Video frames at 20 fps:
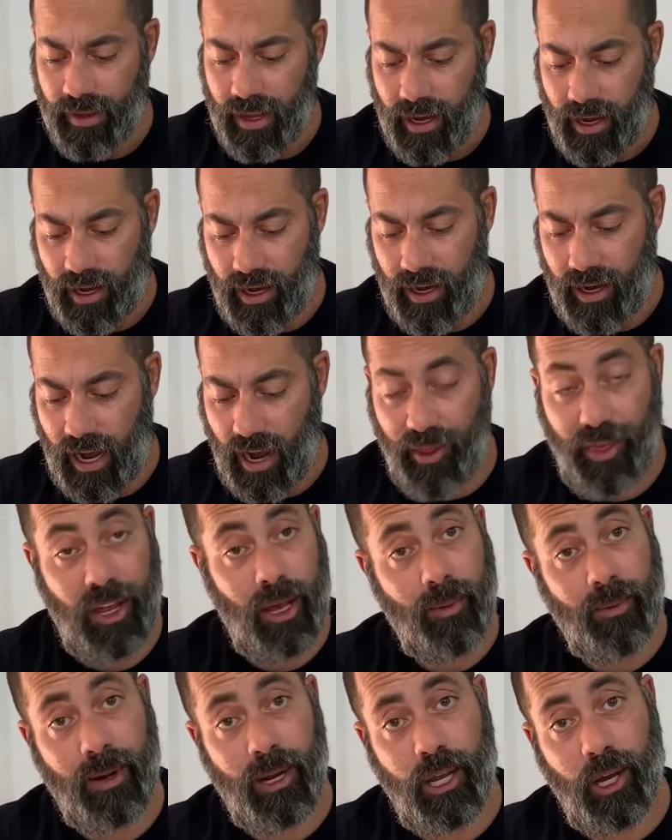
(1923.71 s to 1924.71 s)
I think
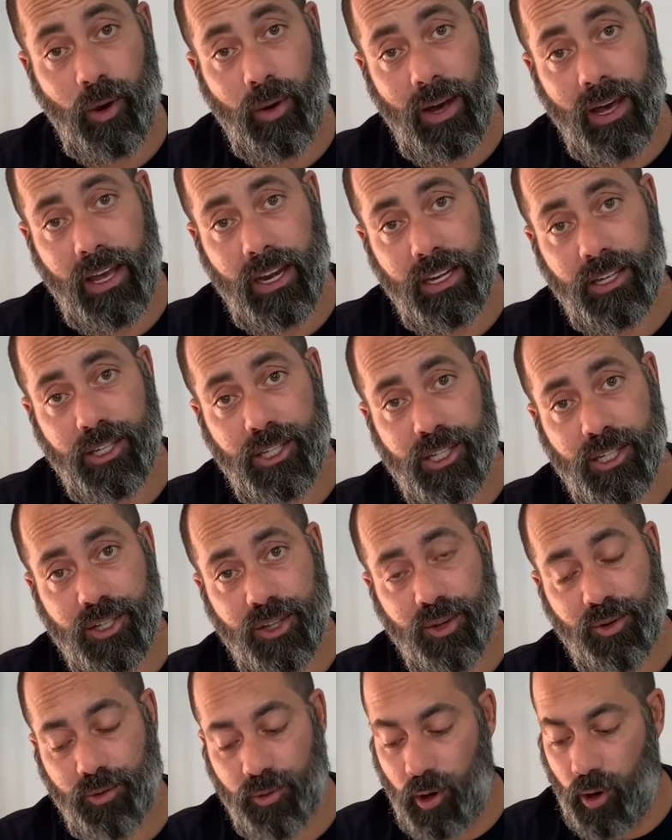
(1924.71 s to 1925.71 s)
I'm going to go ahead and just
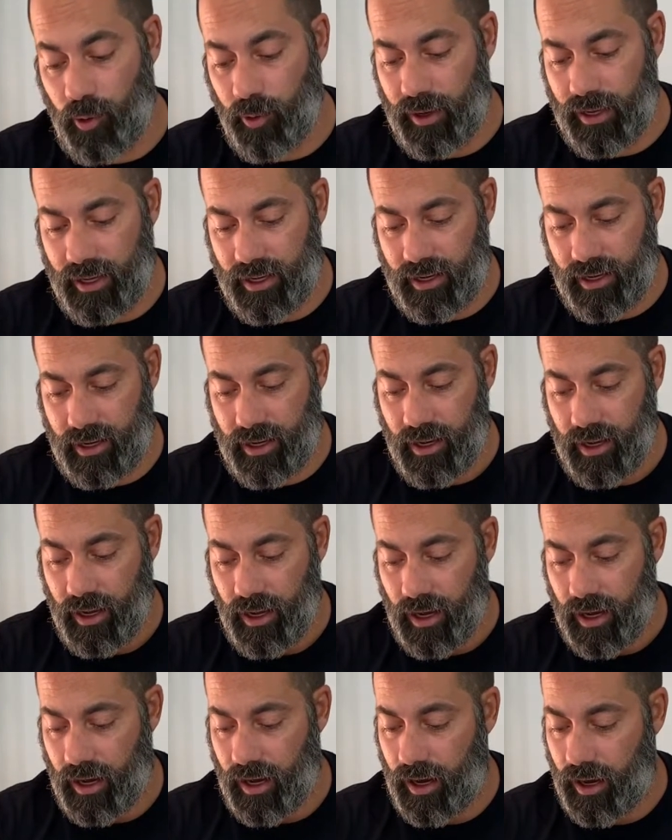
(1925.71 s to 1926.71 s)
throw in
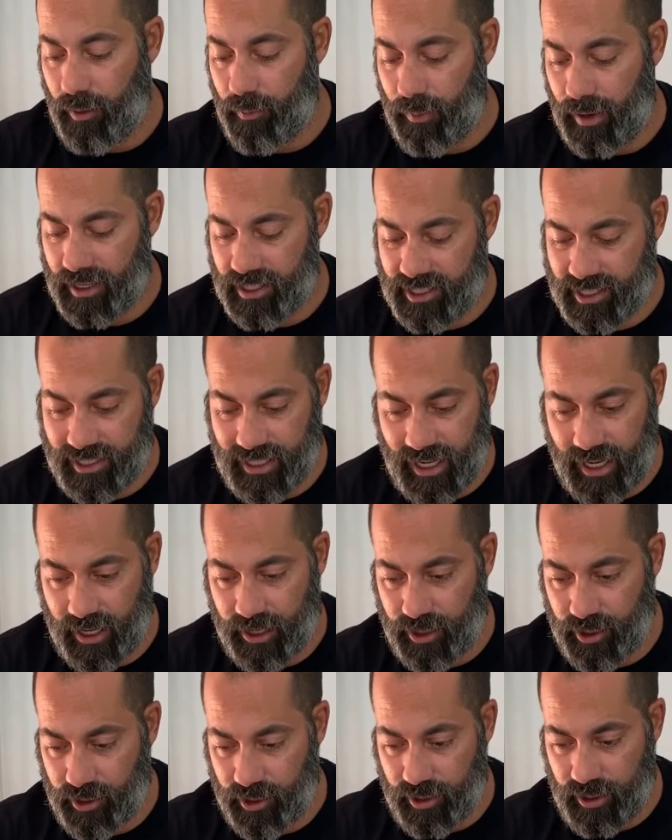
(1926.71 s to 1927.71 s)
my
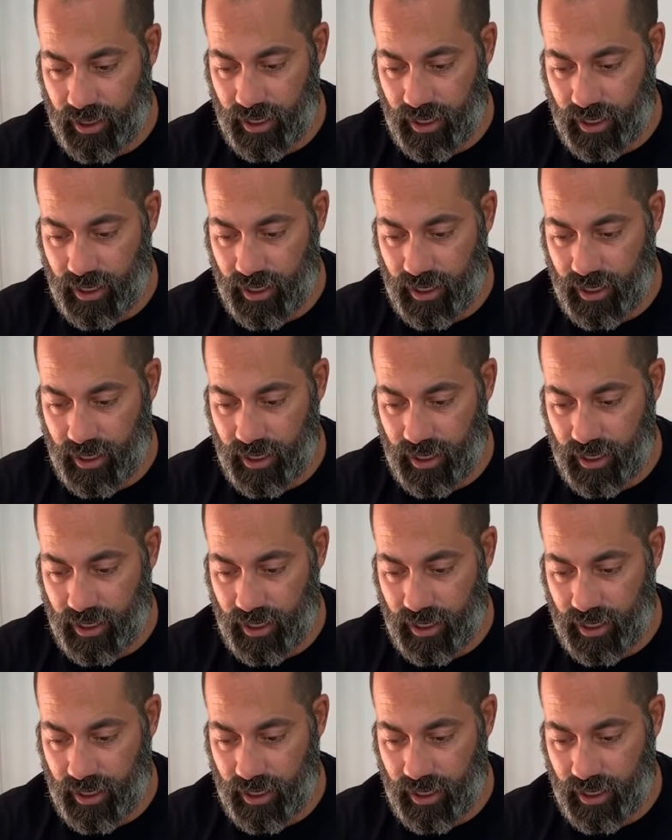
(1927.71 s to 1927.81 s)
standard